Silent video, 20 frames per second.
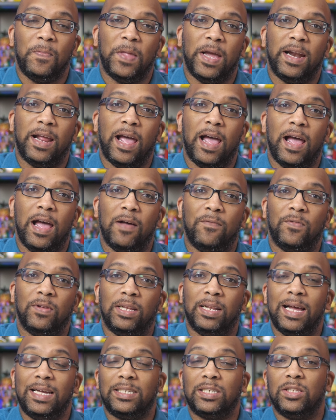that
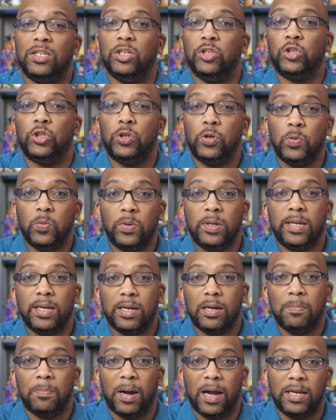have less than 2
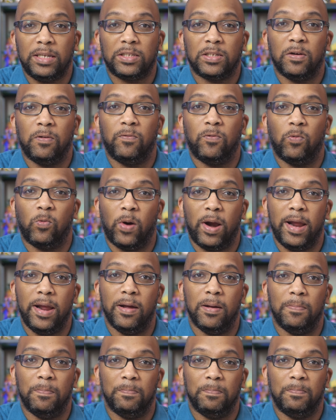GB of
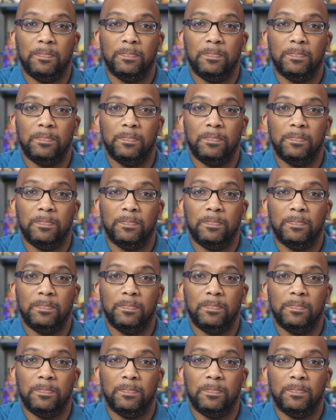RAM.